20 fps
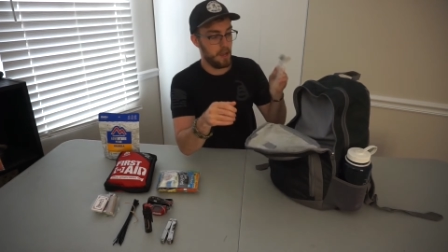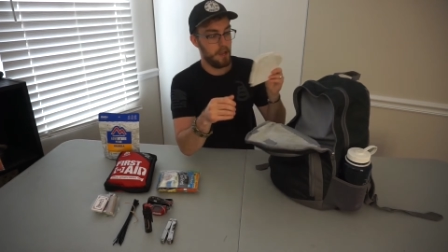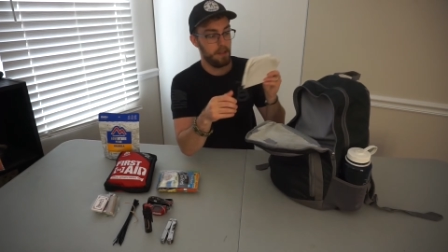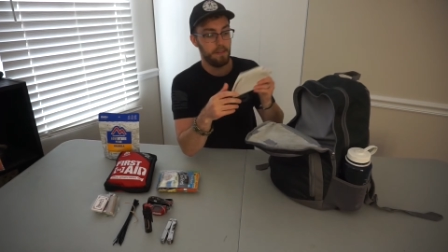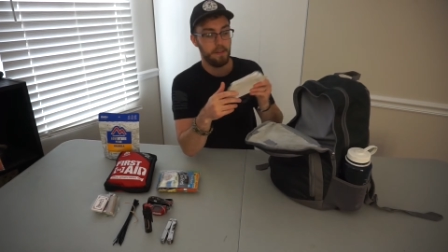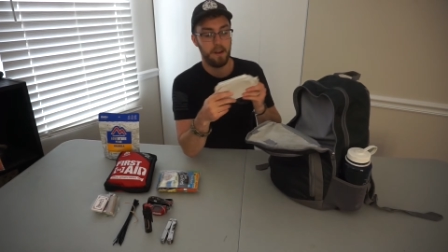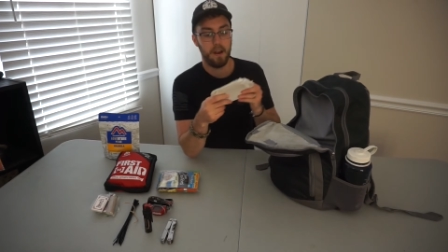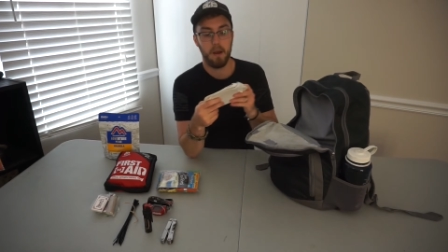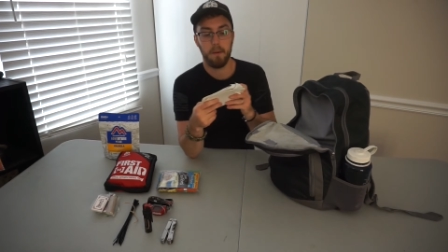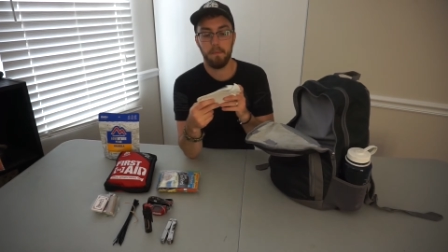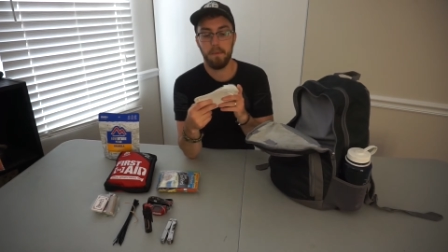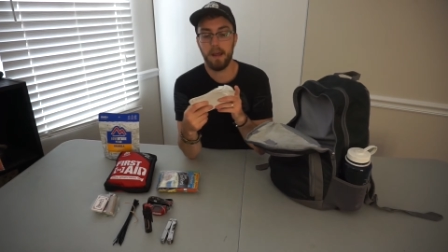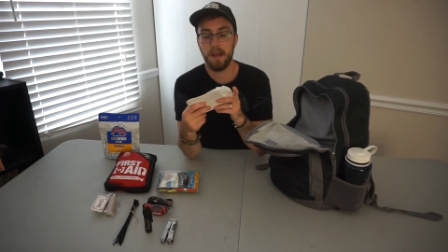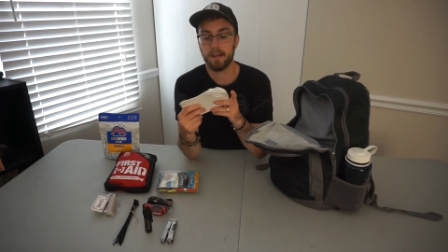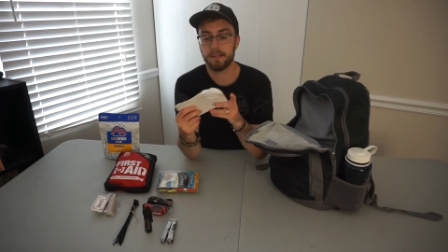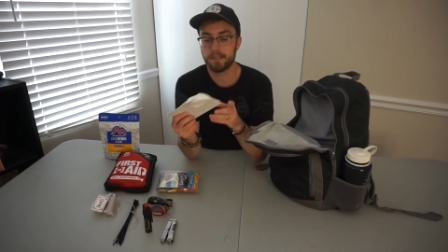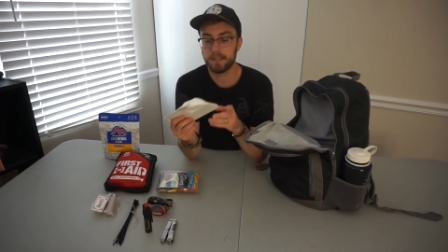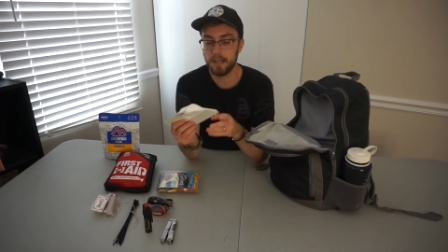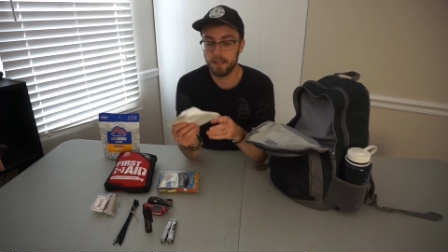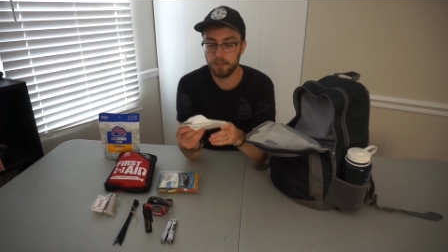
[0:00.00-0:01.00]
Then up
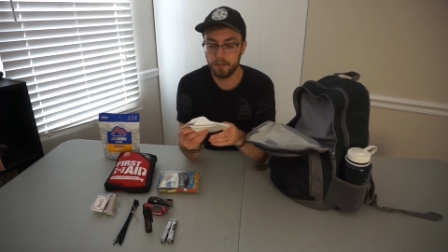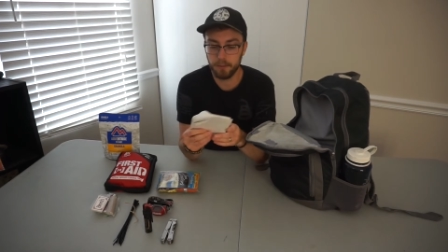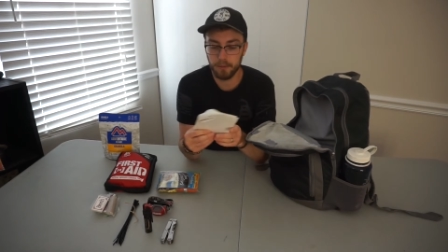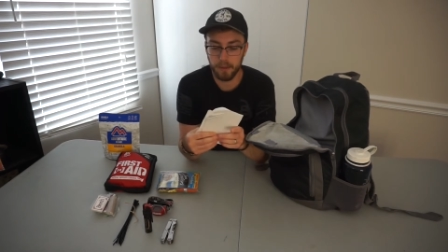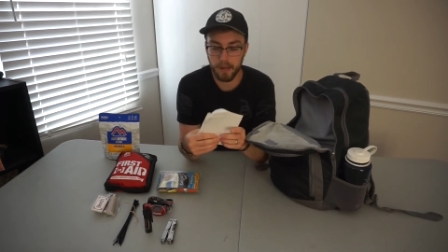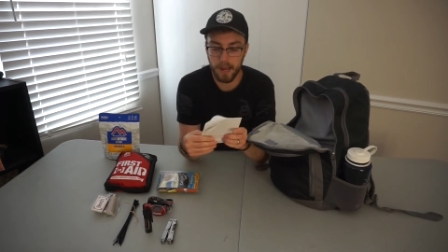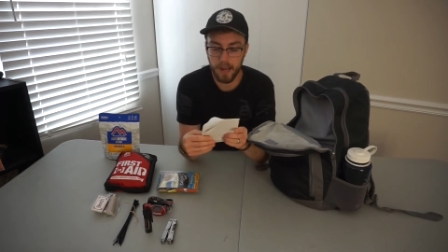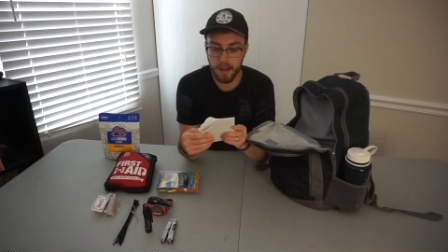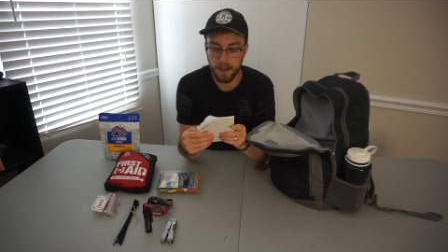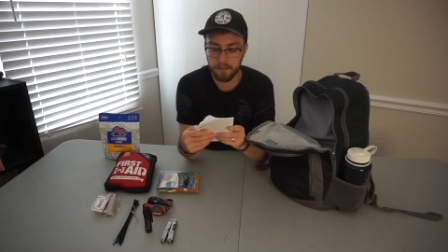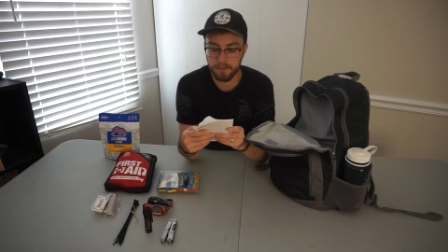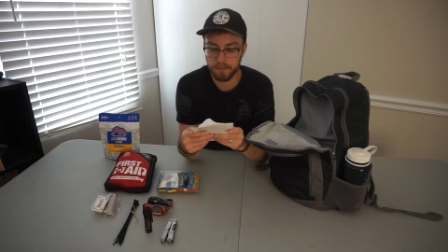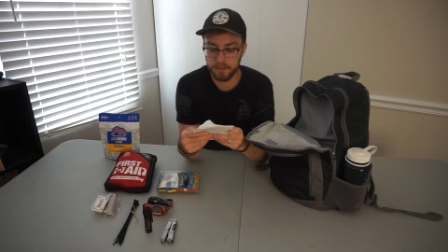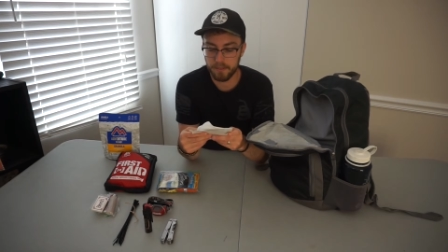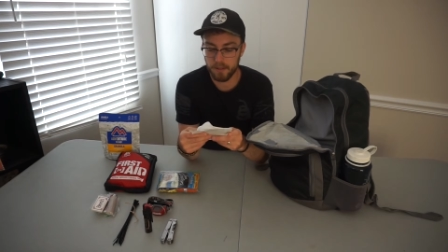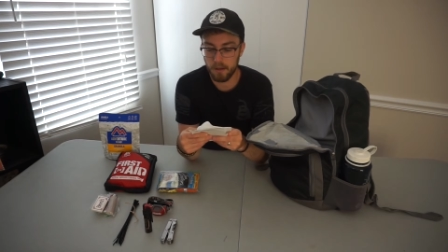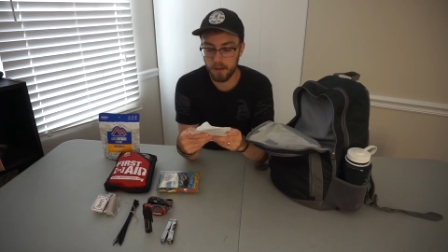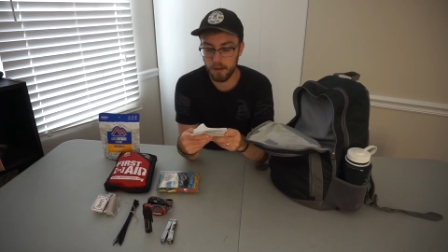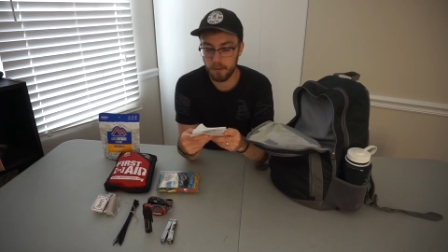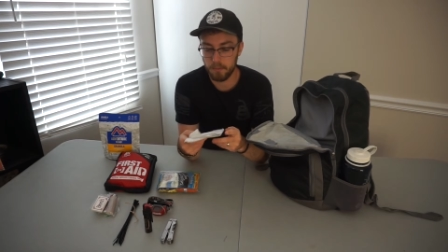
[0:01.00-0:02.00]
next, I do have
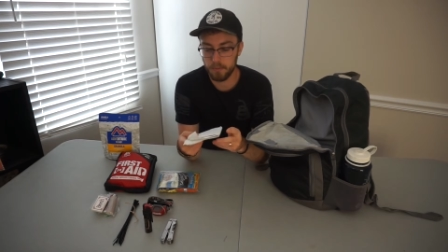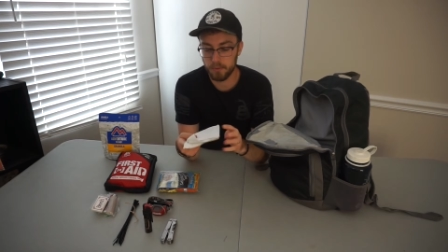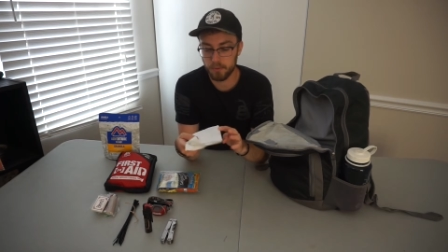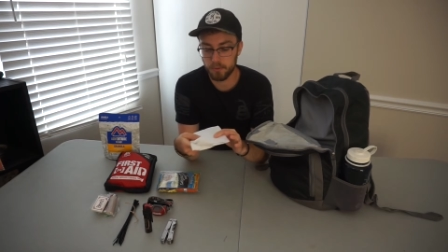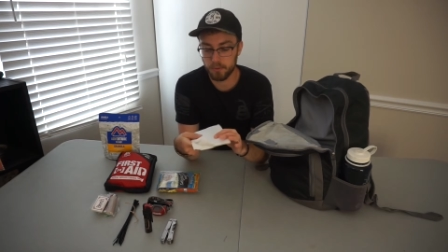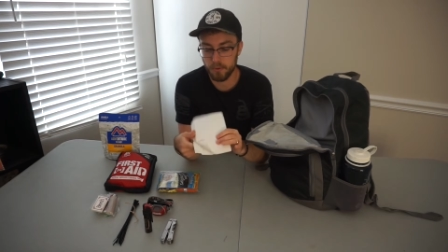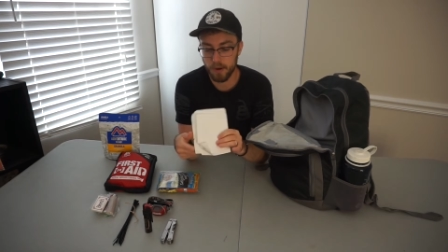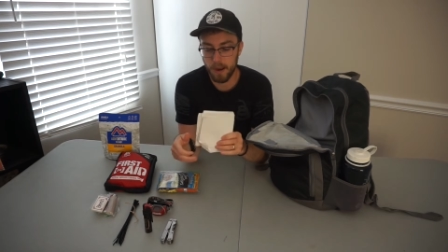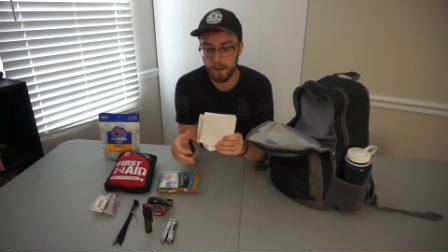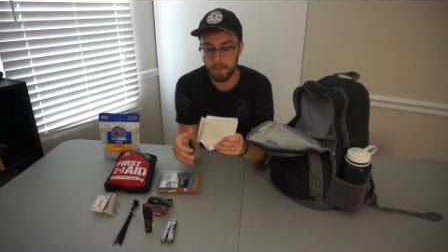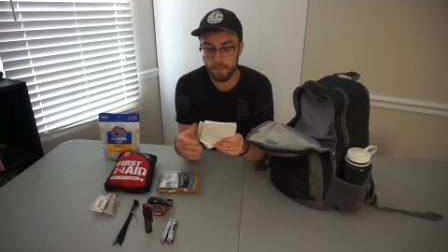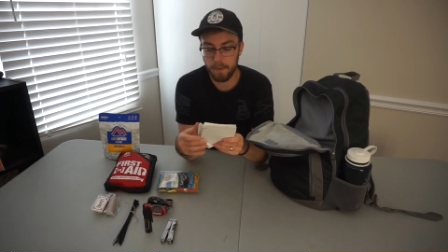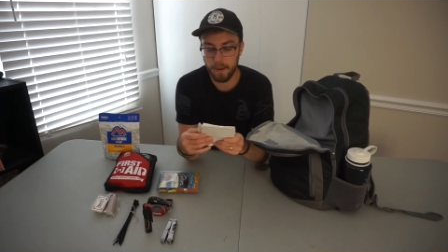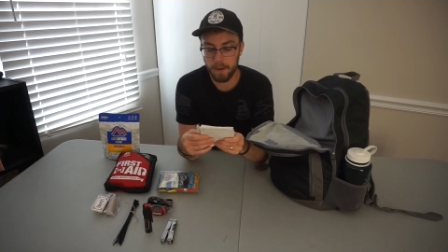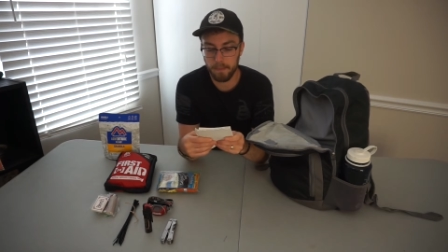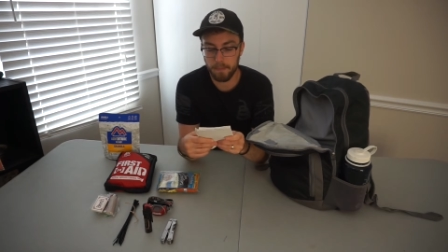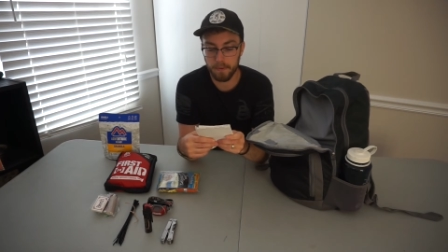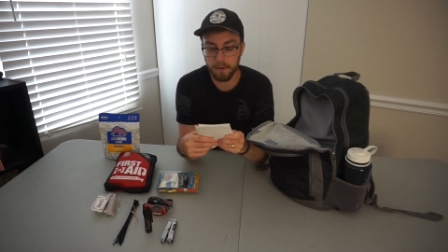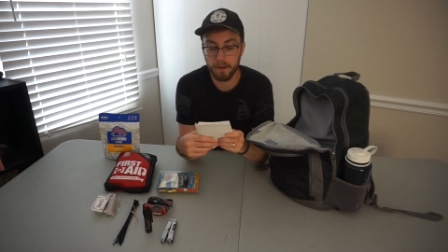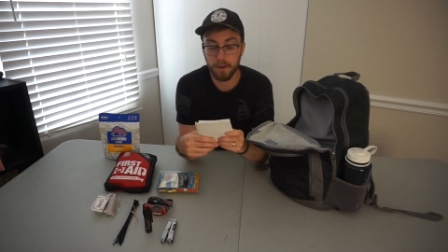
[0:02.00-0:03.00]
some scrap
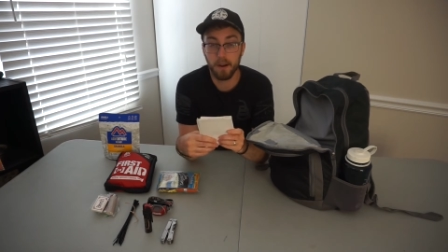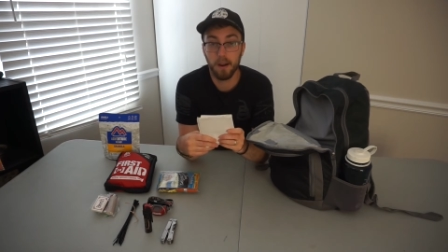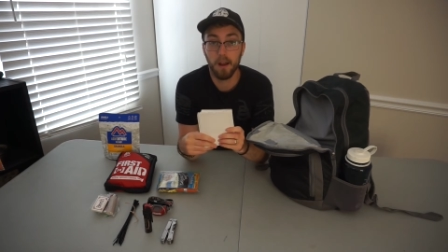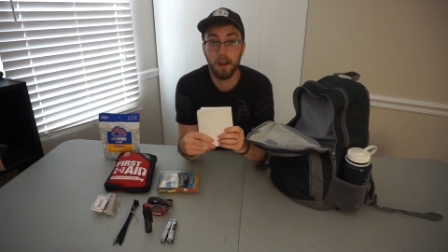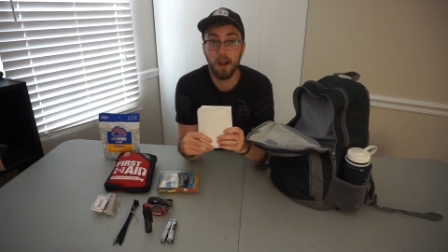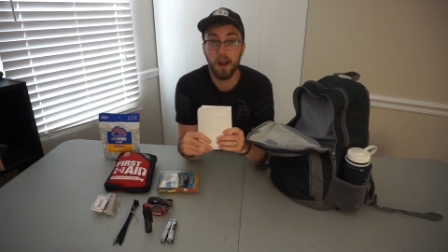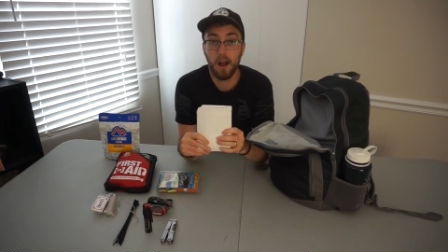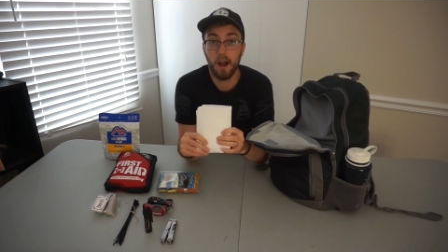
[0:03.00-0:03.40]
paper.